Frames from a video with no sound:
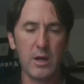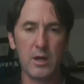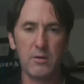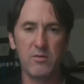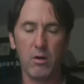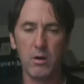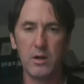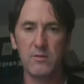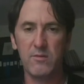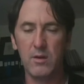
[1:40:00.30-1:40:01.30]
and
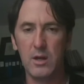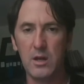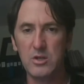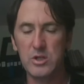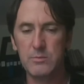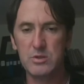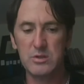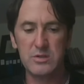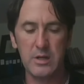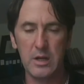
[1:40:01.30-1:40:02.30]
targets in Egyptian
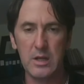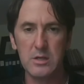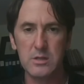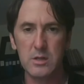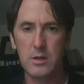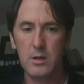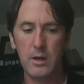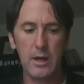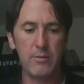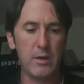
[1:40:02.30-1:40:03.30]
cities,
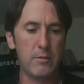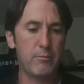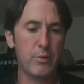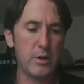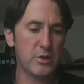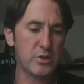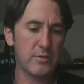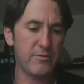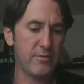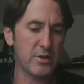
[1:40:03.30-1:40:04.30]
and that British
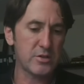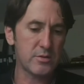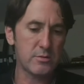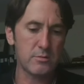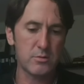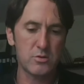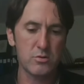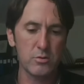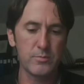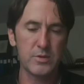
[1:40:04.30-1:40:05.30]
and French
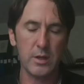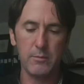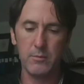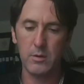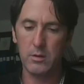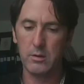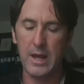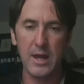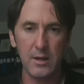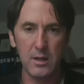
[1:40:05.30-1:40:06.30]
troops
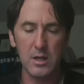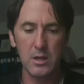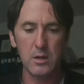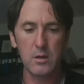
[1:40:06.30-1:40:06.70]
landed,